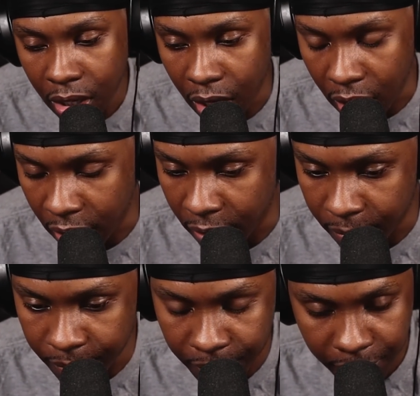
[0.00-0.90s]
I
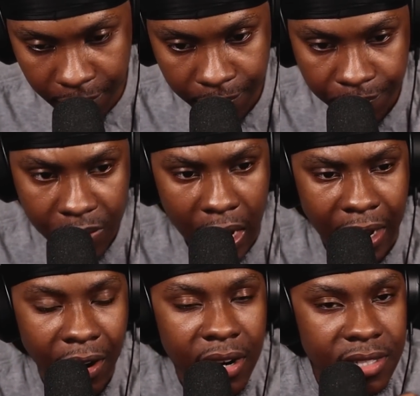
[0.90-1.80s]

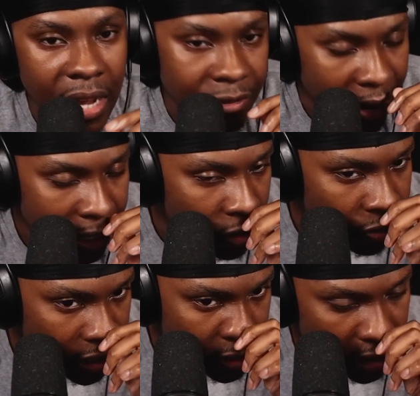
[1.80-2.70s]
know there's like Radical
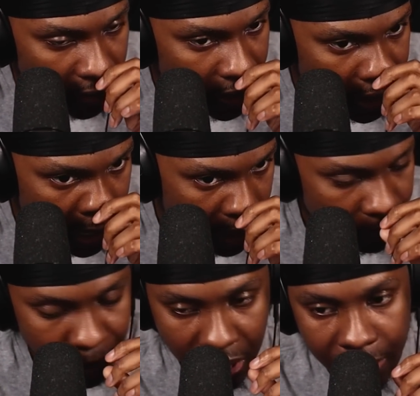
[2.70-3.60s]
Red and stuff like that,
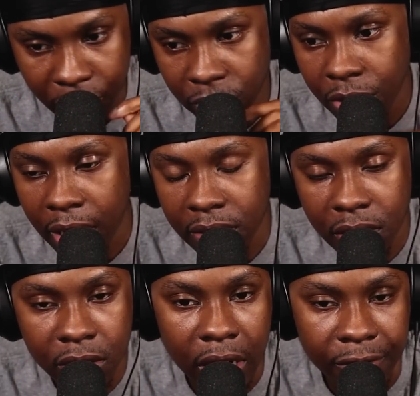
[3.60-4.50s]
but I'm also down to
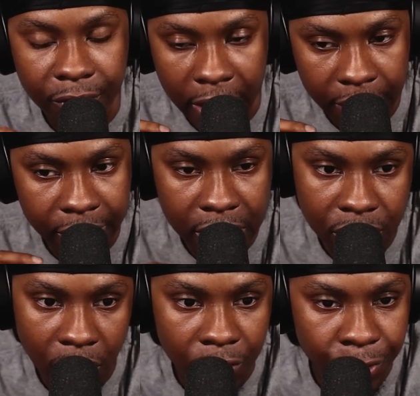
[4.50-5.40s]
do like Fire Red and
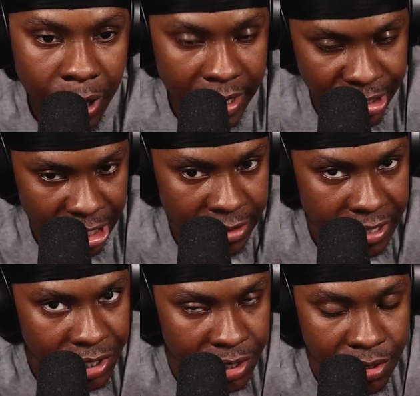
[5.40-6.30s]
go through like the generations